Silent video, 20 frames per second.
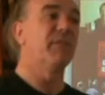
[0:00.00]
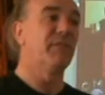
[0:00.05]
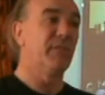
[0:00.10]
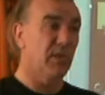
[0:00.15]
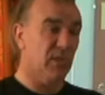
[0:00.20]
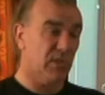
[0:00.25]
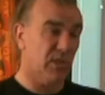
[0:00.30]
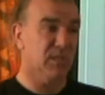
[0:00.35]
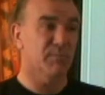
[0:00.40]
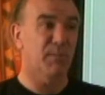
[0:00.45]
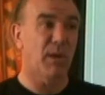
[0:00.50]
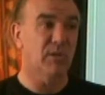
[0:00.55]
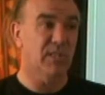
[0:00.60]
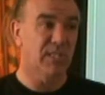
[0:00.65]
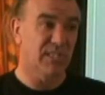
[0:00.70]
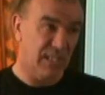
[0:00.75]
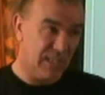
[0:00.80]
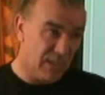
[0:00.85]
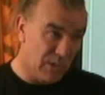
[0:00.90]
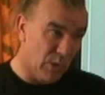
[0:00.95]
Reverse
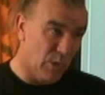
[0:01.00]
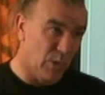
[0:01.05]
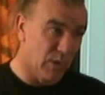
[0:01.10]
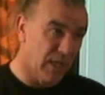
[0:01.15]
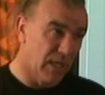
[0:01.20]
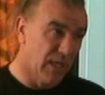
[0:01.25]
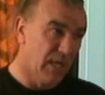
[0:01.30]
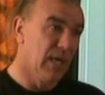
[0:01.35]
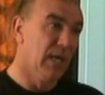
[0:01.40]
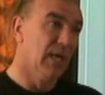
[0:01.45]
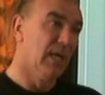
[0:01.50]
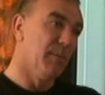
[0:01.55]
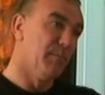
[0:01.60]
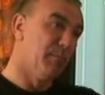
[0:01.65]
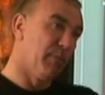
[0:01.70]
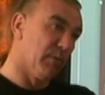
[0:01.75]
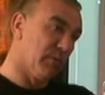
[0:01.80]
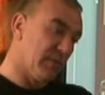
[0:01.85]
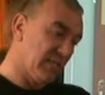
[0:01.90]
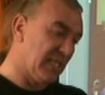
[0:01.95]
osmosis is good,
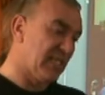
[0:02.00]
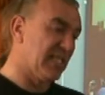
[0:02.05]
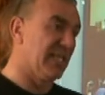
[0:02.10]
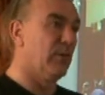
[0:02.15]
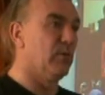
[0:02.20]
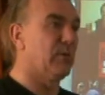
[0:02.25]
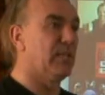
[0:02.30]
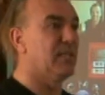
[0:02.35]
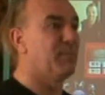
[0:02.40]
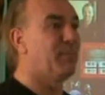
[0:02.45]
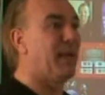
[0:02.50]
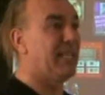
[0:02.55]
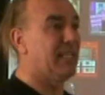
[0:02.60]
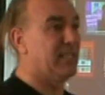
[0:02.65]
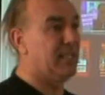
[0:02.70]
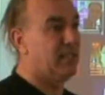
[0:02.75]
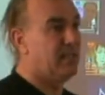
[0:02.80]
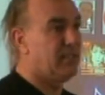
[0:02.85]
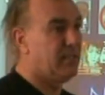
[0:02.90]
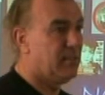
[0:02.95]
but distilled is
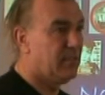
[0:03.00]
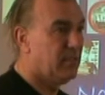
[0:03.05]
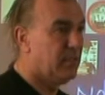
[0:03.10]
better.